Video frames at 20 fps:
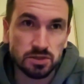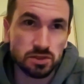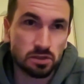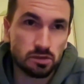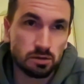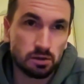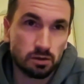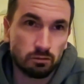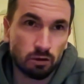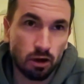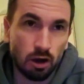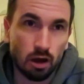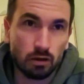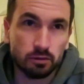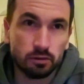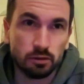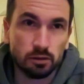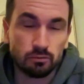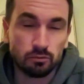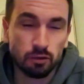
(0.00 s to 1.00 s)
so
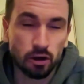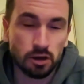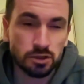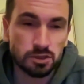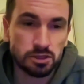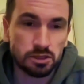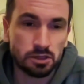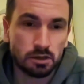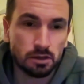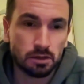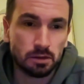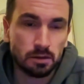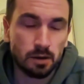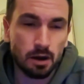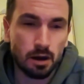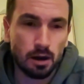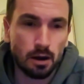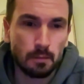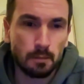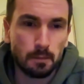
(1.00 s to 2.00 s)
Iran and Russia.
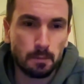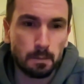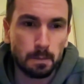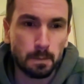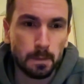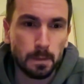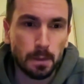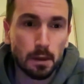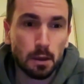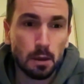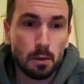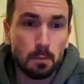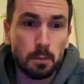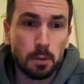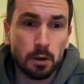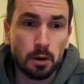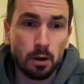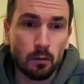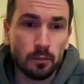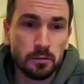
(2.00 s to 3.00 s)

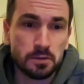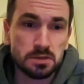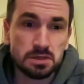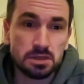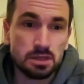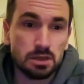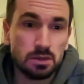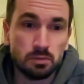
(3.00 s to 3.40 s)
But obviously